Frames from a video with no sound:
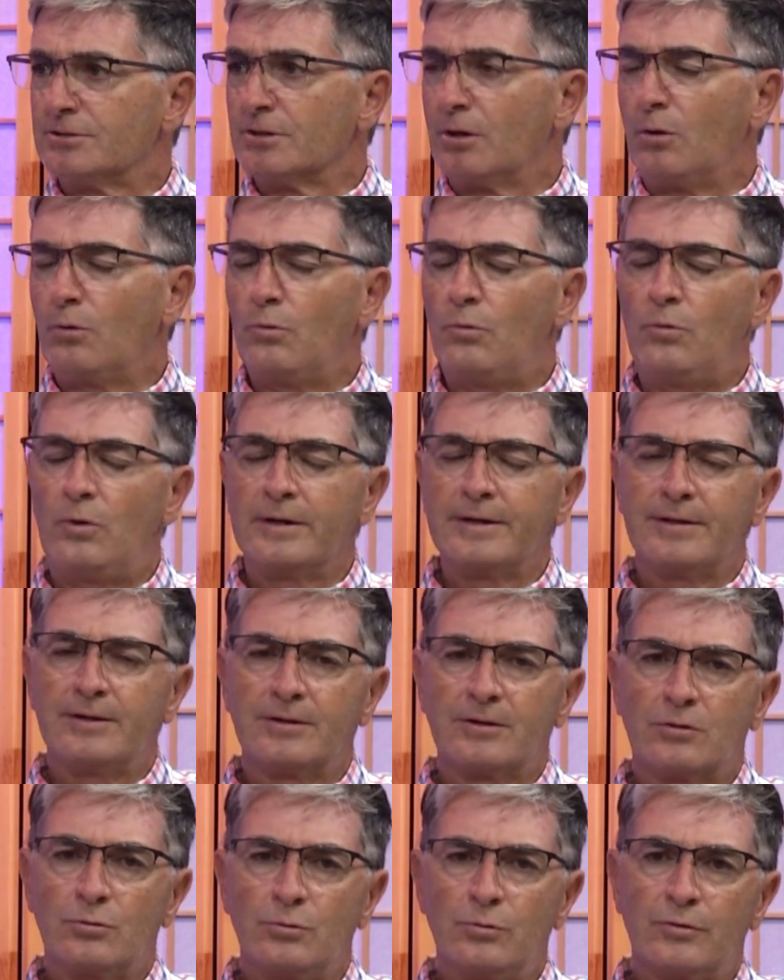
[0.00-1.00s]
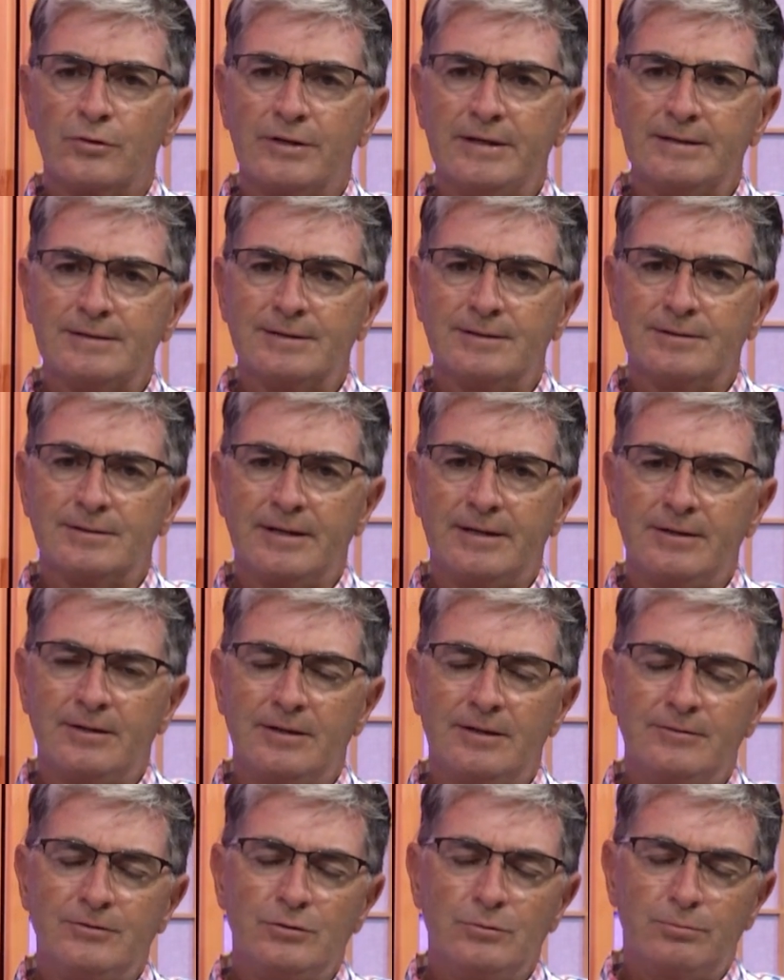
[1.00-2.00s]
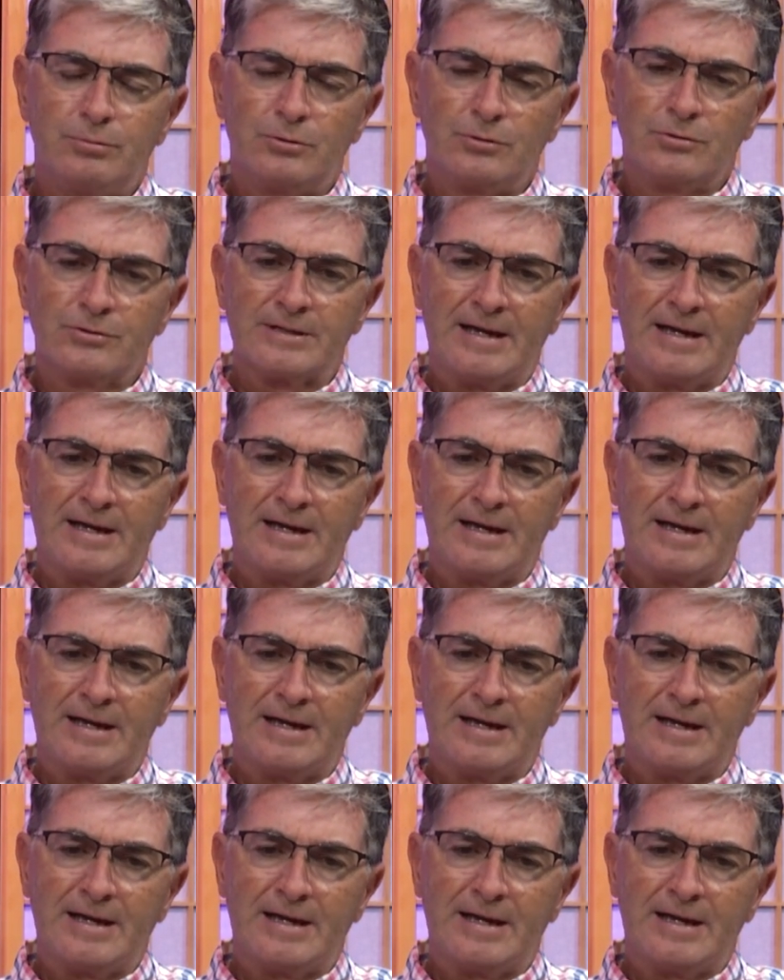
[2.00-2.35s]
So one of the cool things is that if you pull